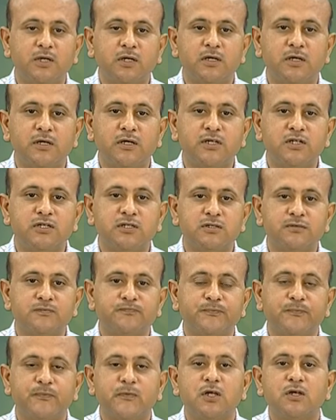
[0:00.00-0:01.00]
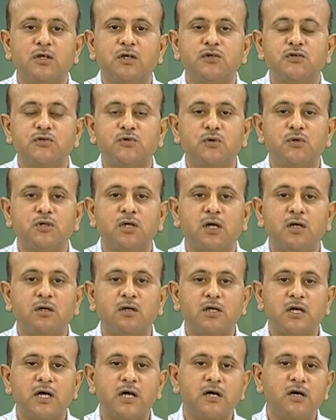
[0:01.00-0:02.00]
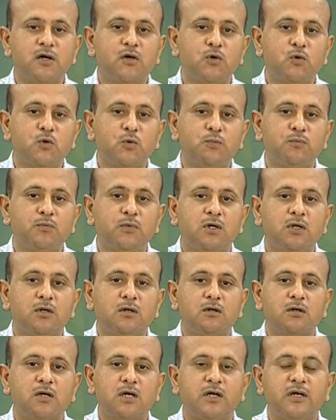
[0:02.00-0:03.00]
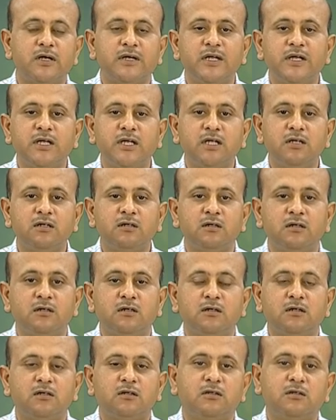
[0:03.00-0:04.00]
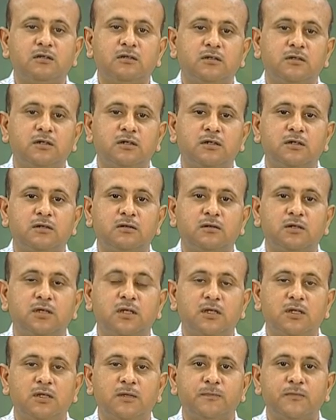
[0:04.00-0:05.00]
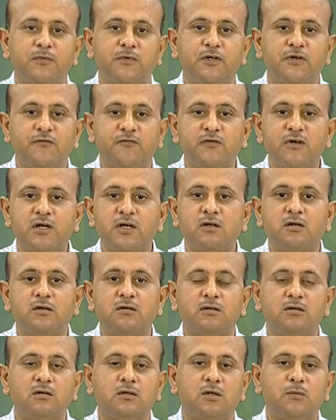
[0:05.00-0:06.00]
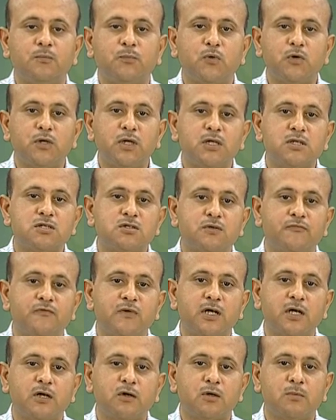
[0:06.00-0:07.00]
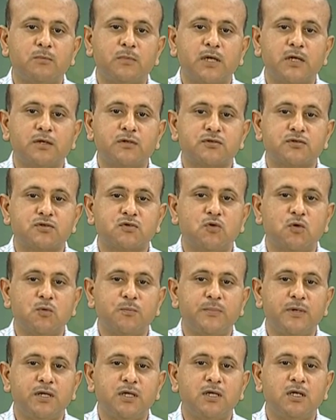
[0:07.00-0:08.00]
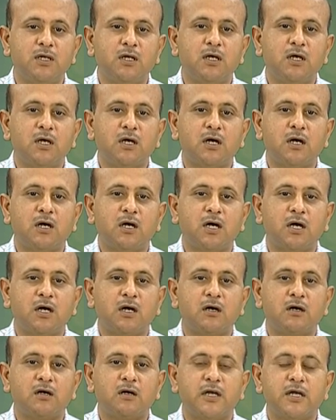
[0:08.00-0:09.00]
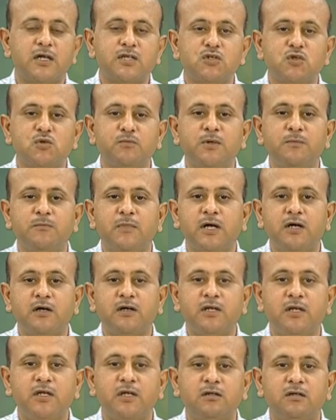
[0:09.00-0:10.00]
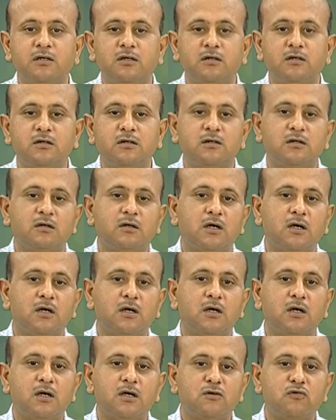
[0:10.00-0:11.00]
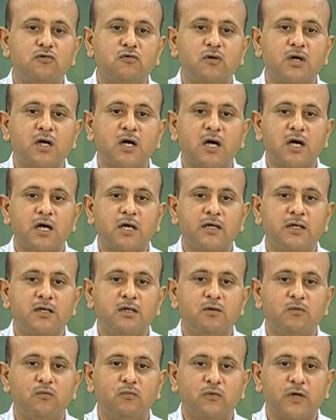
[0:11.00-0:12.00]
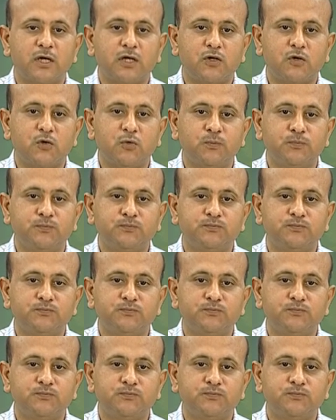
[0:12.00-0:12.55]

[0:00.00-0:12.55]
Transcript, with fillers: condition. So, the entire tube containing the uh, different components of electron microscopy are has to be maintained under a ultra high vacuum.